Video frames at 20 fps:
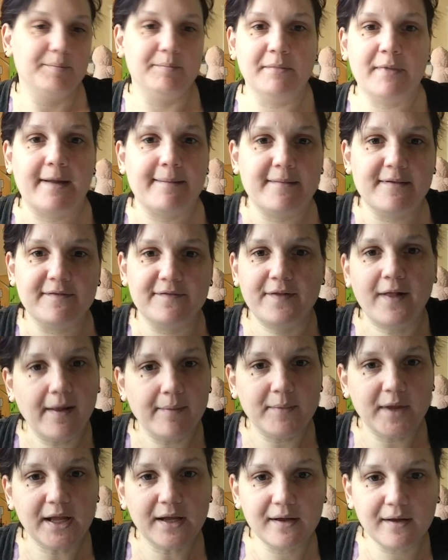Maybe
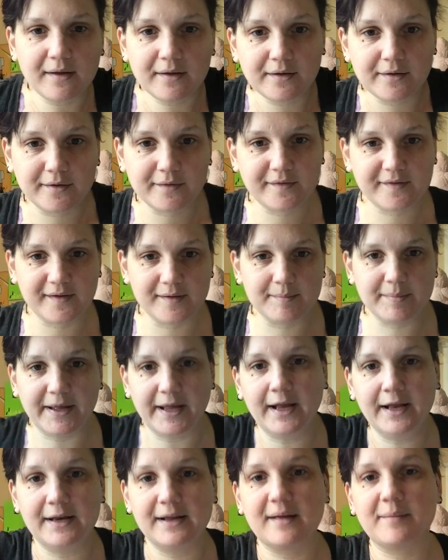flamingos and
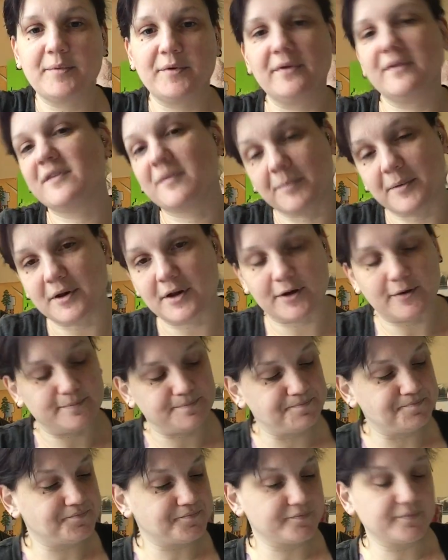pineapples. But no,
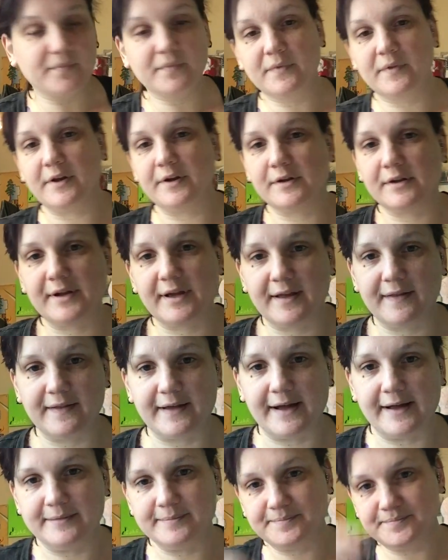they only had
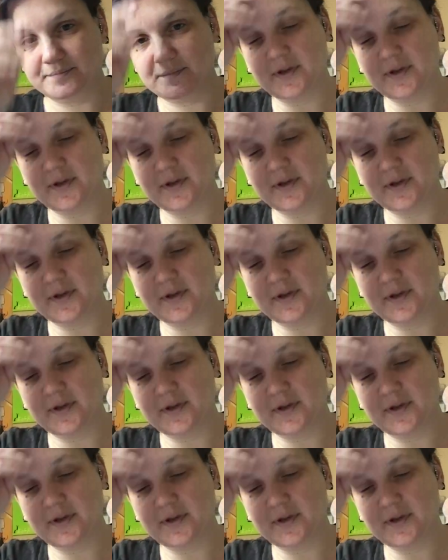that.